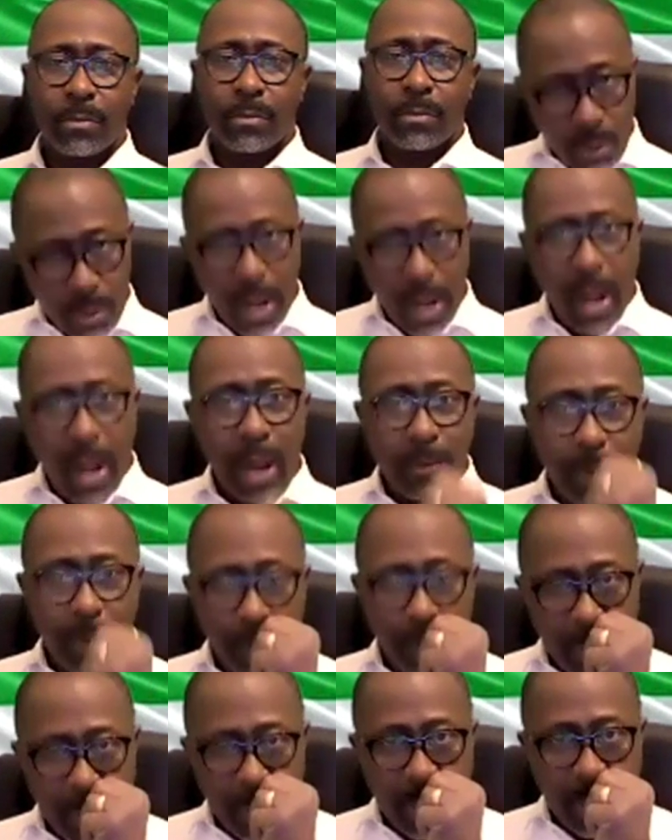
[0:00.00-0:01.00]

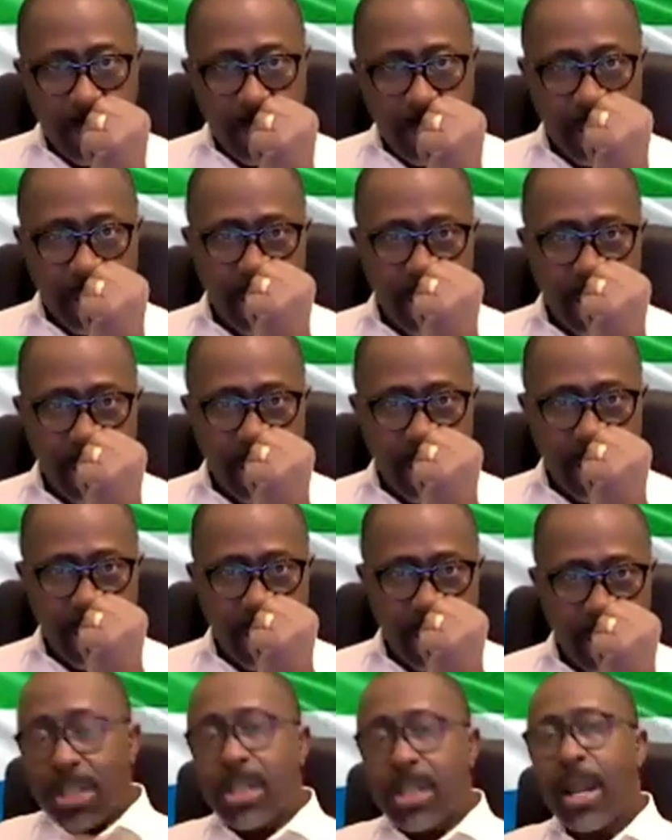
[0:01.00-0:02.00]
repeating,
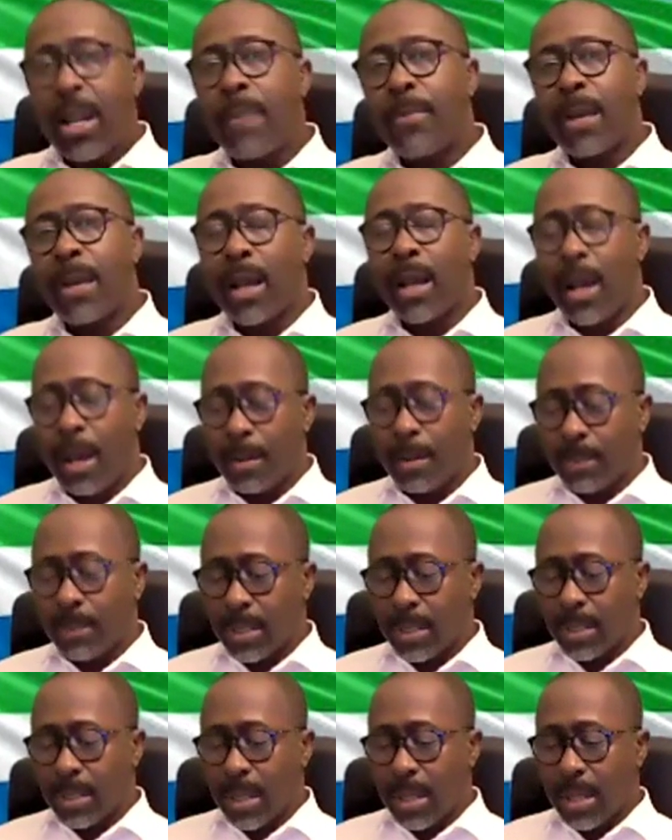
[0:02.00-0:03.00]
which then becomes
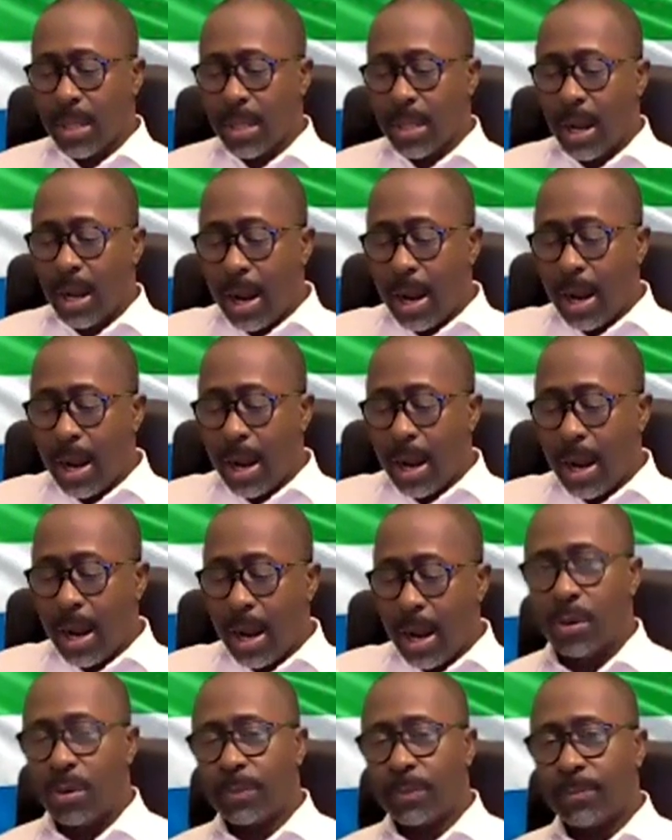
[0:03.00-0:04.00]
a kind of
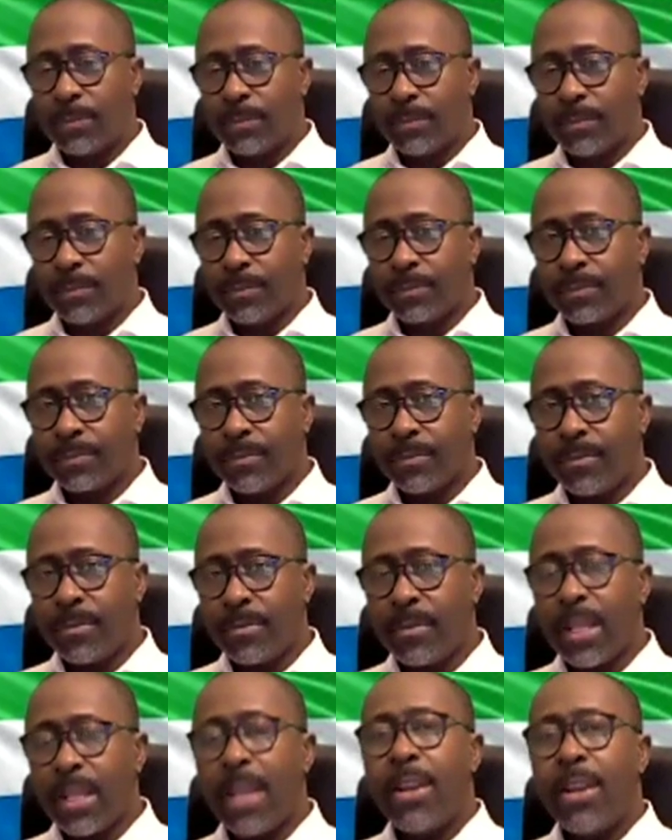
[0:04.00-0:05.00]
jungle
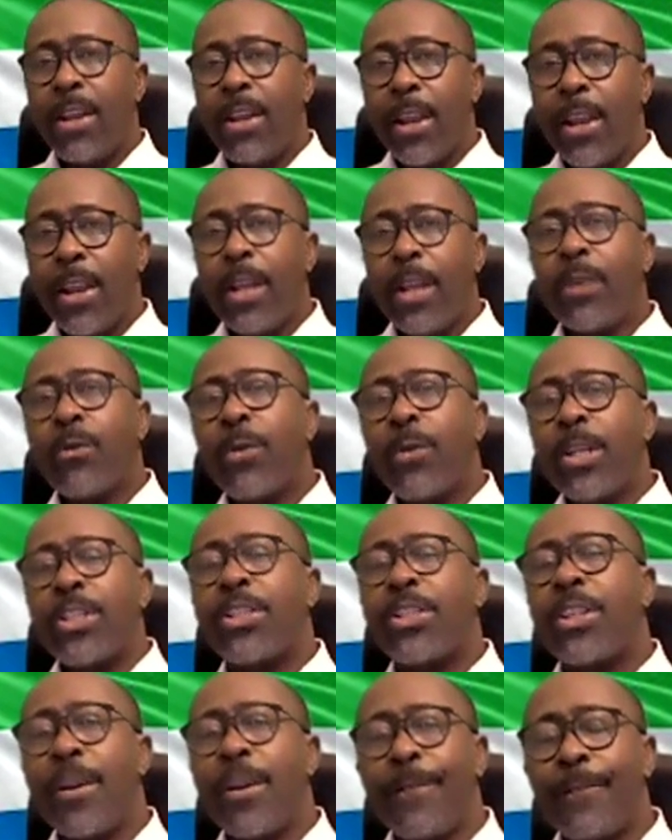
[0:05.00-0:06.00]
in
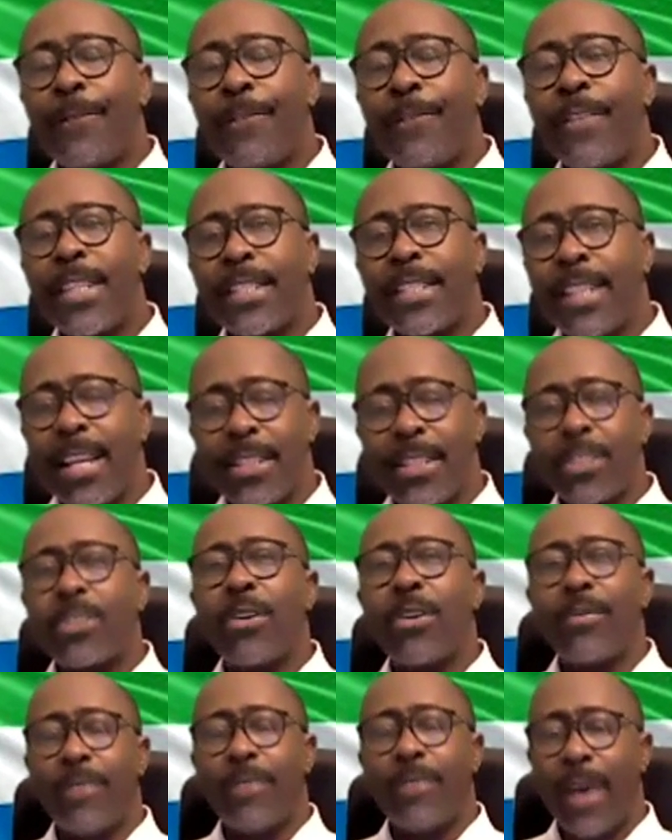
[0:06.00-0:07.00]
which the
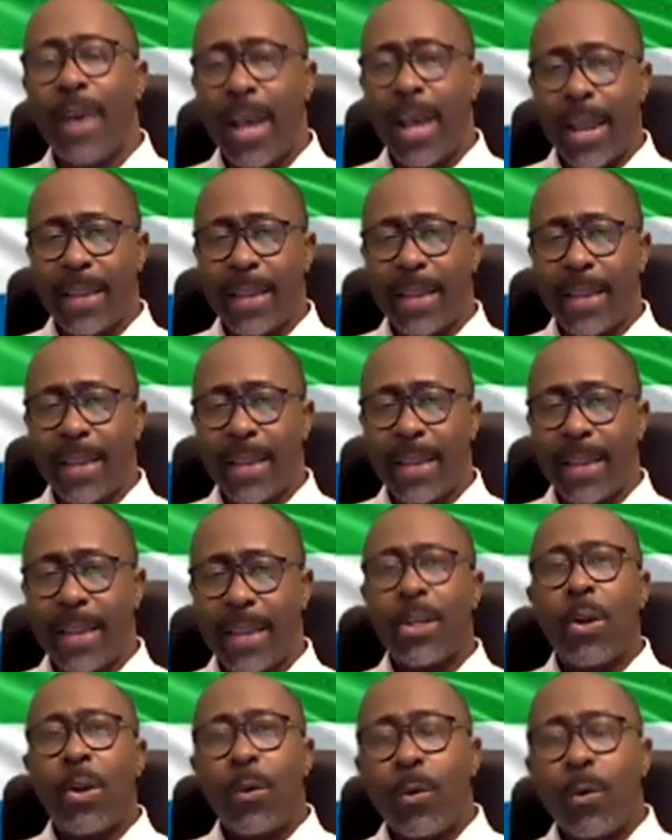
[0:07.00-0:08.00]
fittest survive,
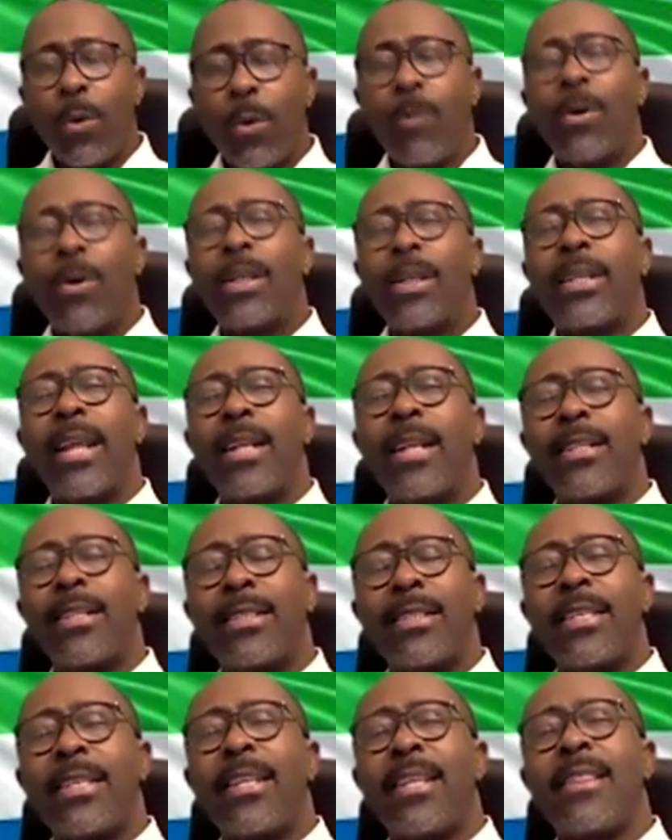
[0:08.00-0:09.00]
we will
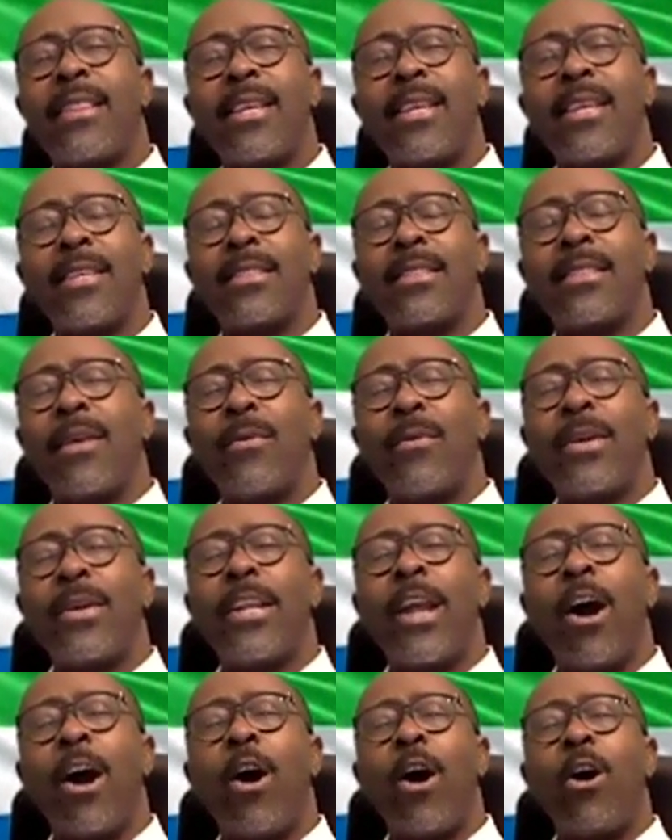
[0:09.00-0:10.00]
then see things the
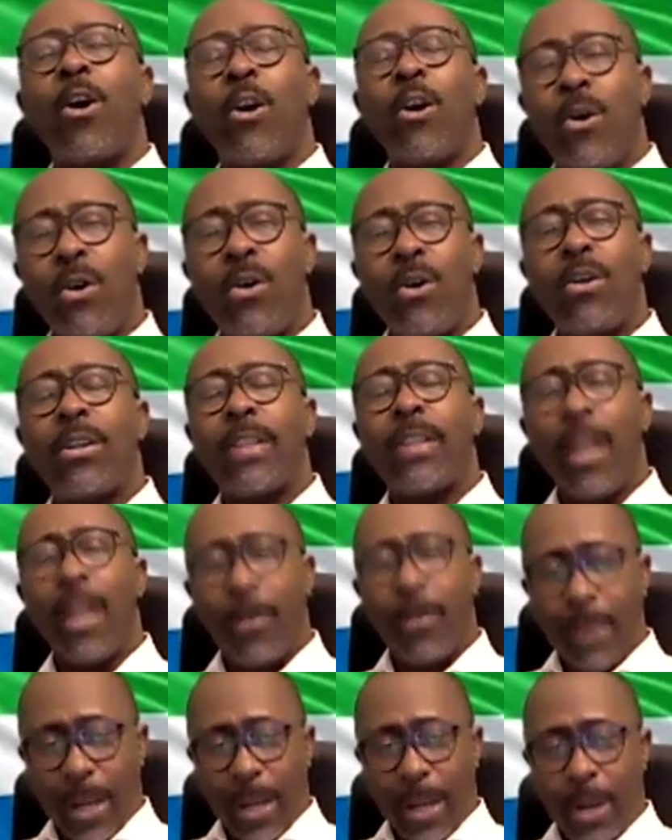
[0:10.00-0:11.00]
way they occur
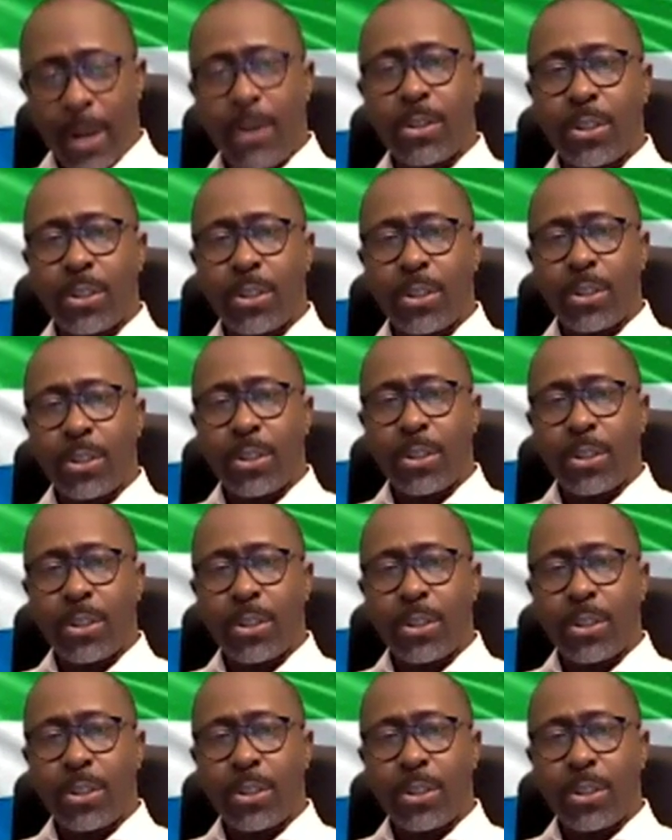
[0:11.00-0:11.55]
now in country: